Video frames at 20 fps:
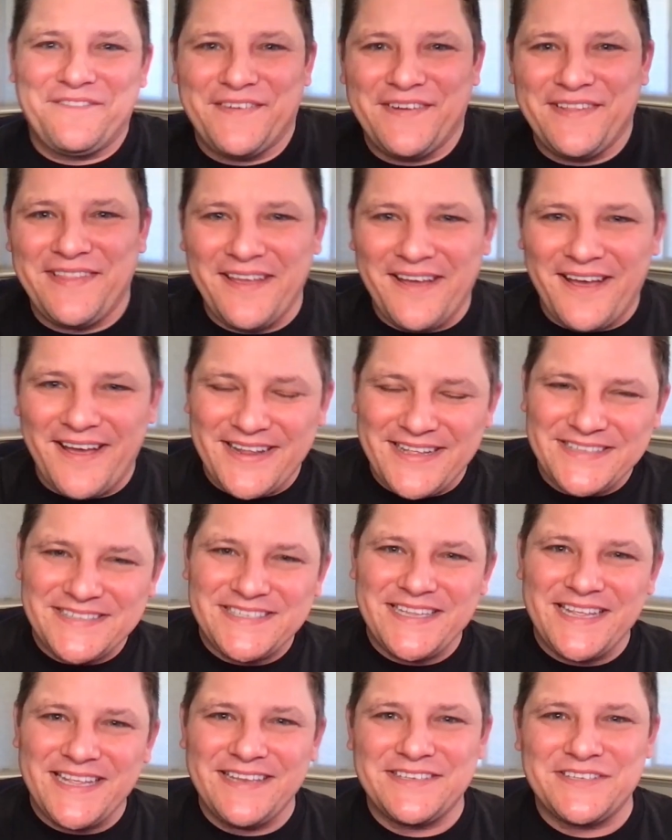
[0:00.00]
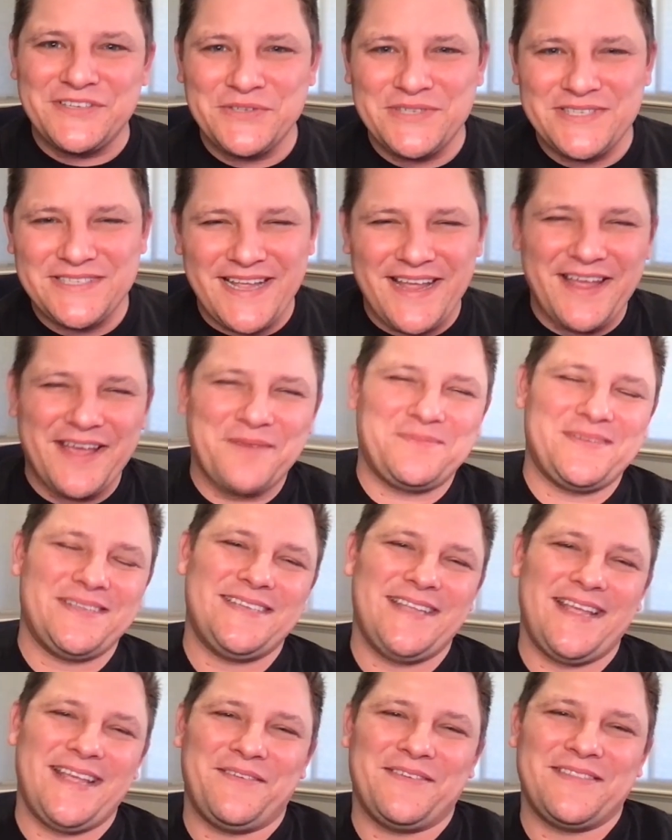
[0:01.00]
for the audience, to stay up to
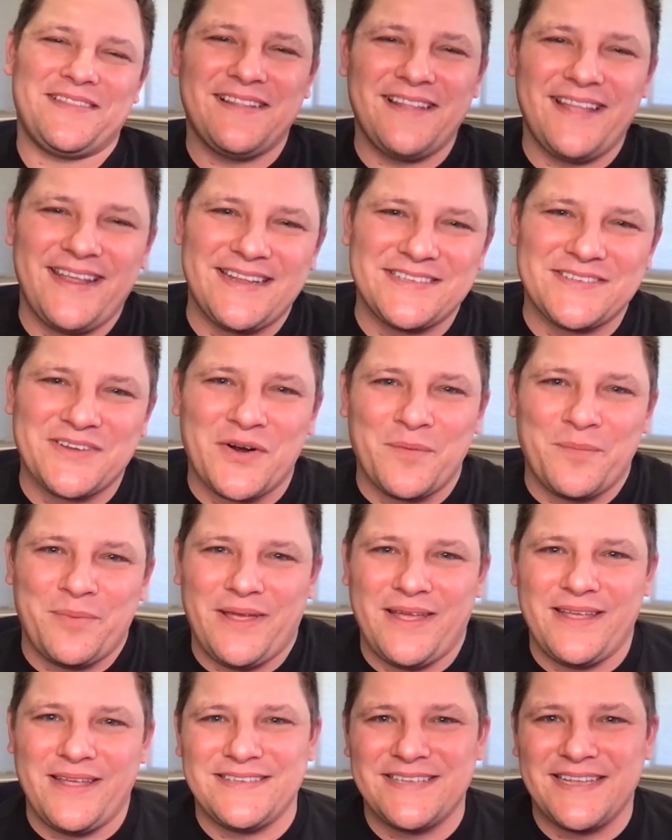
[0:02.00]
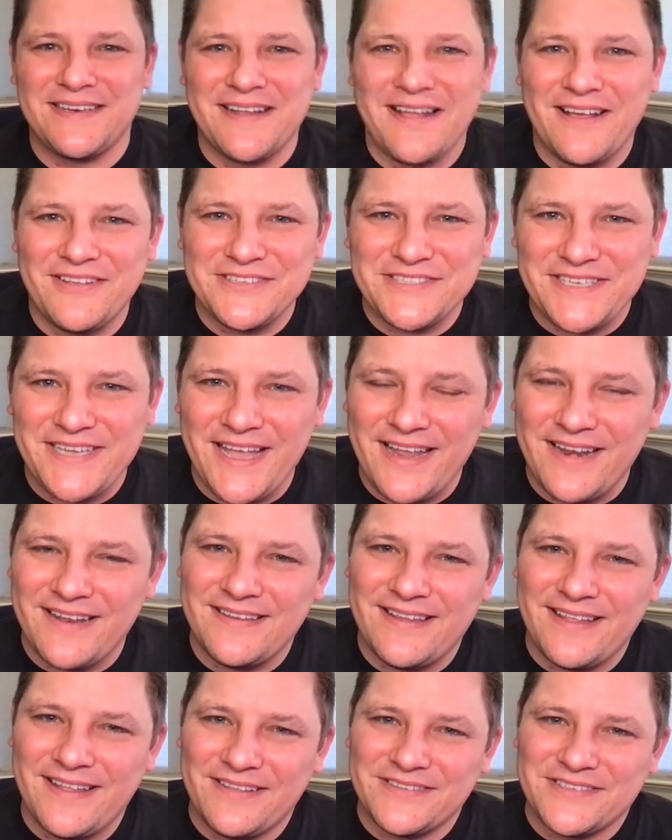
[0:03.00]
date with the latest RPA technology and
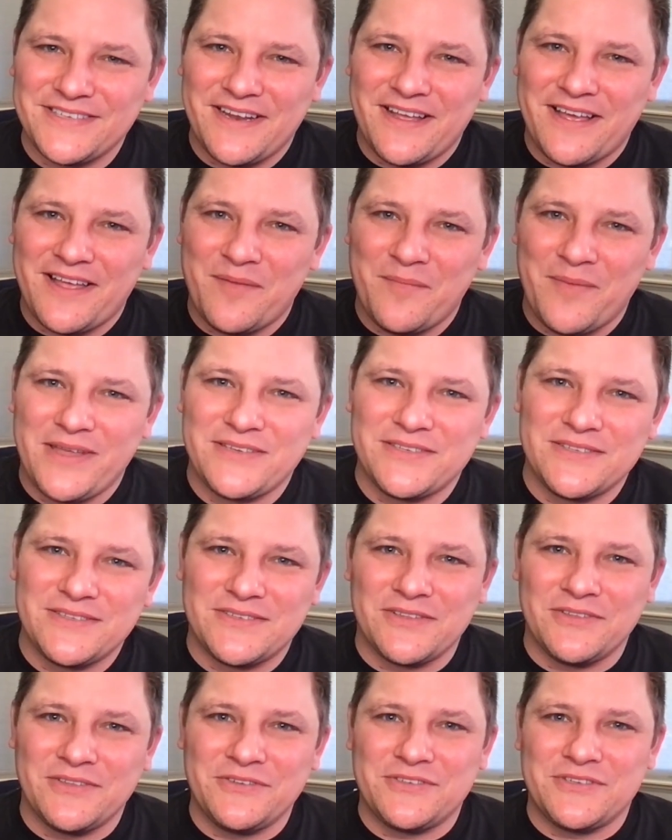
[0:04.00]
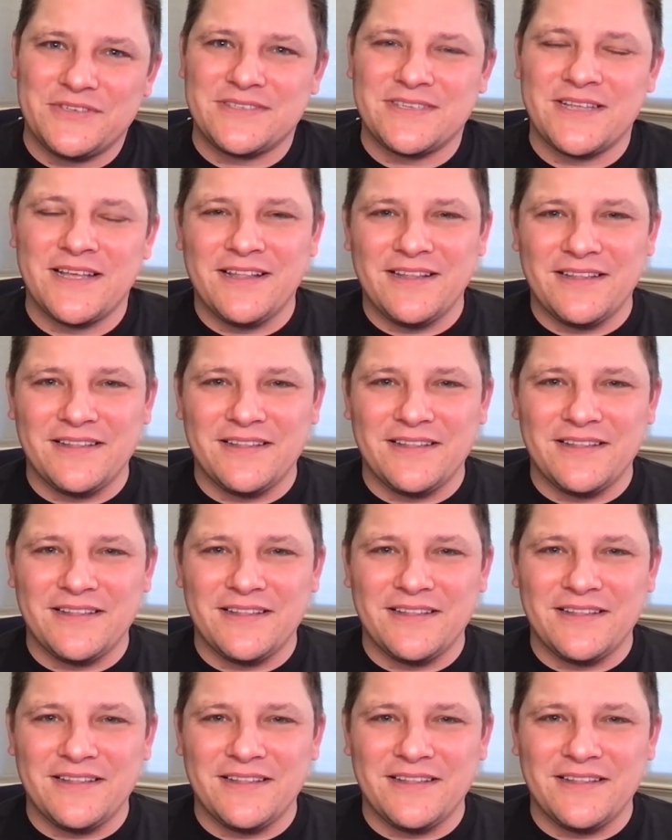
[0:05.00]
intelligent automation solutions,